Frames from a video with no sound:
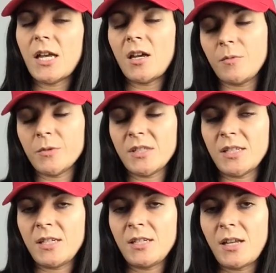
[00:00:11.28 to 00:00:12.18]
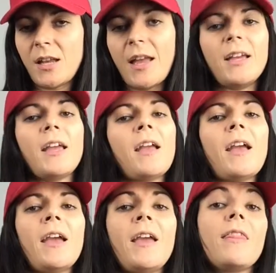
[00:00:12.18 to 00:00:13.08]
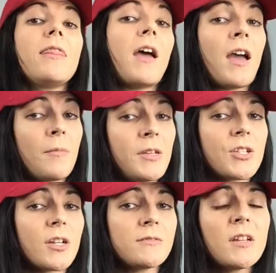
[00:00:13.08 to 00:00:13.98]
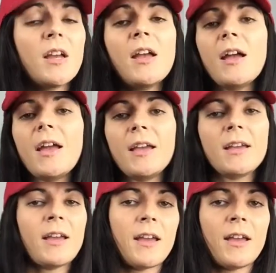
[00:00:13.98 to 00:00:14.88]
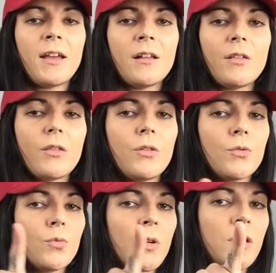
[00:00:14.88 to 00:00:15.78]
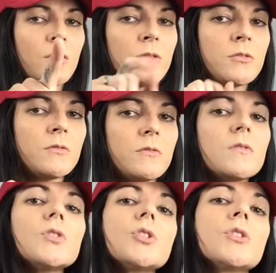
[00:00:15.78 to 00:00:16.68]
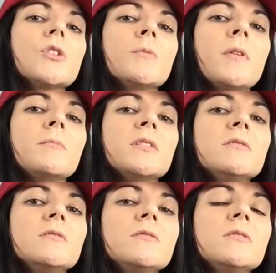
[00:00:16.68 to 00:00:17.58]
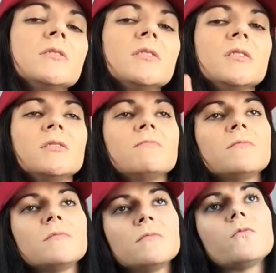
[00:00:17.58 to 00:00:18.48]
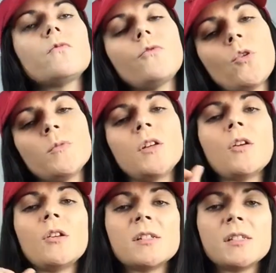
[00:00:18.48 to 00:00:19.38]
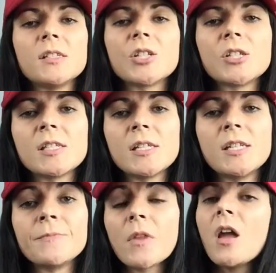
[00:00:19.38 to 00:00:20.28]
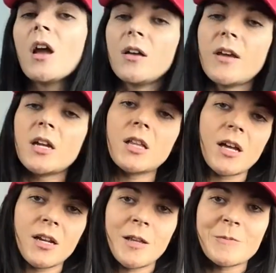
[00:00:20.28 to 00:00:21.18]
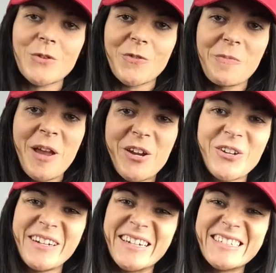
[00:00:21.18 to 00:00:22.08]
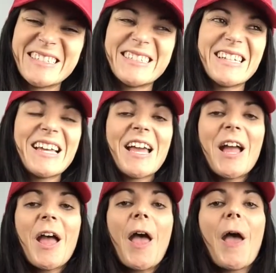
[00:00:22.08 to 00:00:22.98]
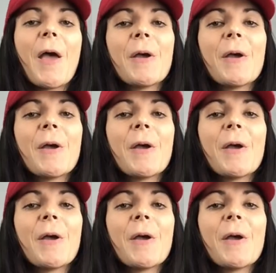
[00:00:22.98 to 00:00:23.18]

Edible D, aka the Happy Chef, aka the real Sugar Mama, formerly known as Deliciously D. I've had a lot of names over my career. I